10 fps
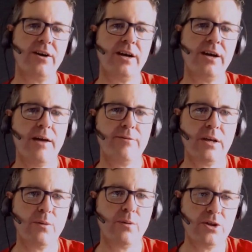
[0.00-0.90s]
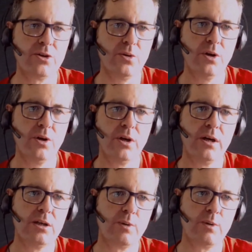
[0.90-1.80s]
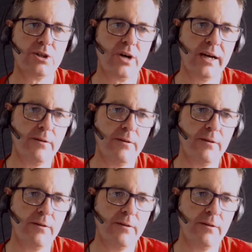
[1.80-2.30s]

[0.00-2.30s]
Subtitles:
sorry, on everything we do, is we try